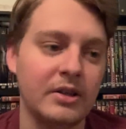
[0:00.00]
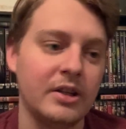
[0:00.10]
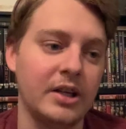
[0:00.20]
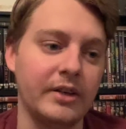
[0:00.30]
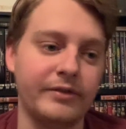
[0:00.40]

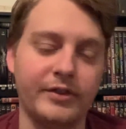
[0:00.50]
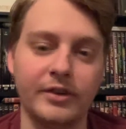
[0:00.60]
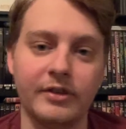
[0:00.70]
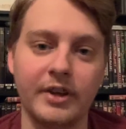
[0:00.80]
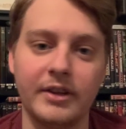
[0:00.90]
in
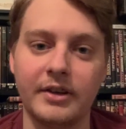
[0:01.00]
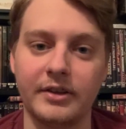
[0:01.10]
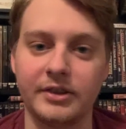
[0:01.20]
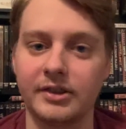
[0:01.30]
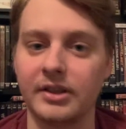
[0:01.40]
fear that they're
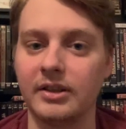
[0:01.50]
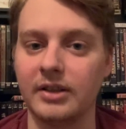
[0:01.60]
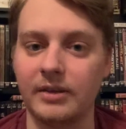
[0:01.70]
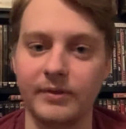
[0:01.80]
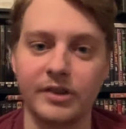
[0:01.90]
just going to
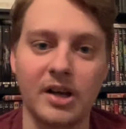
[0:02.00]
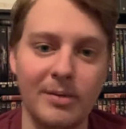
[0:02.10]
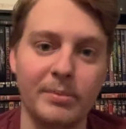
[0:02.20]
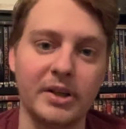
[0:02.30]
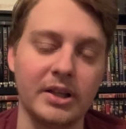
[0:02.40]
leave his
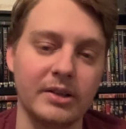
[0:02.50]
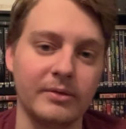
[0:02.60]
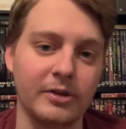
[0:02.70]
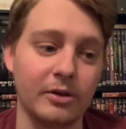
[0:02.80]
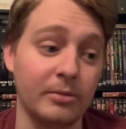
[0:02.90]
company and
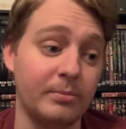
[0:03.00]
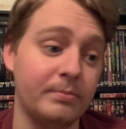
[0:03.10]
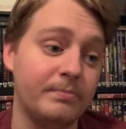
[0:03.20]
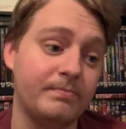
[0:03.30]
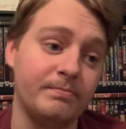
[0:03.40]
go
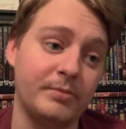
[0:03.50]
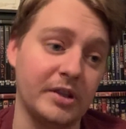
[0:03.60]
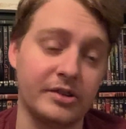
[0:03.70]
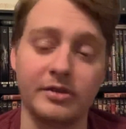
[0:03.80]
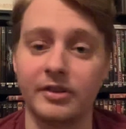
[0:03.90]
be a
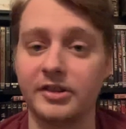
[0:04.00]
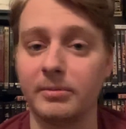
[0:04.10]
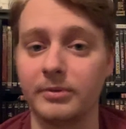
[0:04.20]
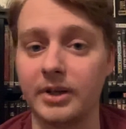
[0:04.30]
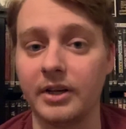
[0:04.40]
star
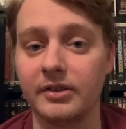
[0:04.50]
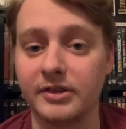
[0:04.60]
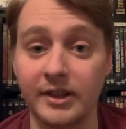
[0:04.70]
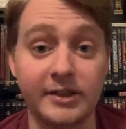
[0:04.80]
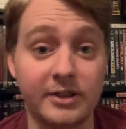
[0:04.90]
somewhere else.
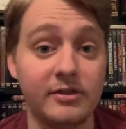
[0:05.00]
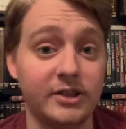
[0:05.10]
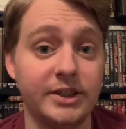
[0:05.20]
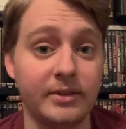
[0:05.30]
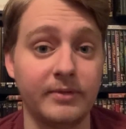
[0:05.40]
That's the
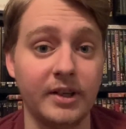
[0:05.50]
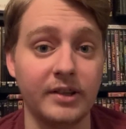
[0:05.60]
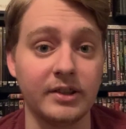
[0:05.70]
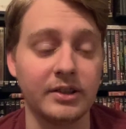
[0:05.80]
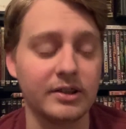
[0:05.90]
legit
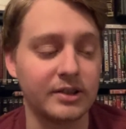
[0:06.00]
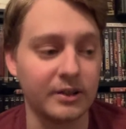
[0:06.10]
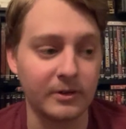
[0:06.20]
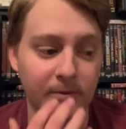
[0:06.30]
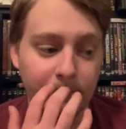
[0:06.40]
reason.
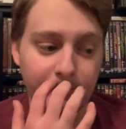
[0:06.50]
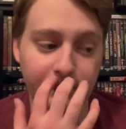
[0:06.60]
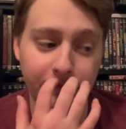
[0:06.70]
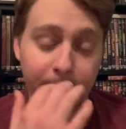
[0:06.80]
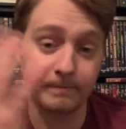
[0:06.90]
So
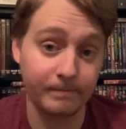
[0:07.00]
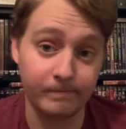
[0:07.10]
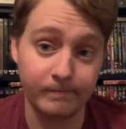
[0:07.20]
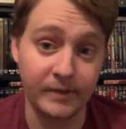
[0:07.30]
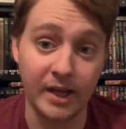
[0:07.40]

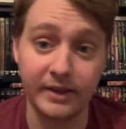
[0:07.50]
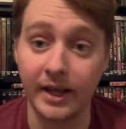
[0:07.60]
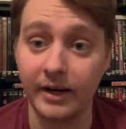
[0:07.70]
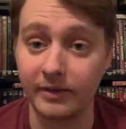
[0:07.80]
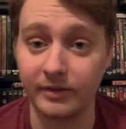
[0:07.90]
take
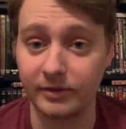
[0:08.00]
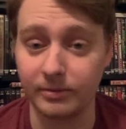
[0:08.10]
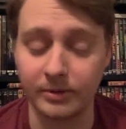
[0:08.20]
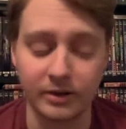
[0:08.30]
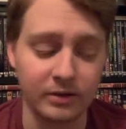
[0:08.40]
that as you
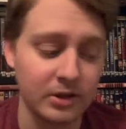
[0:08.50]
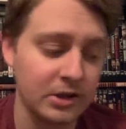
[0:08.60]
will.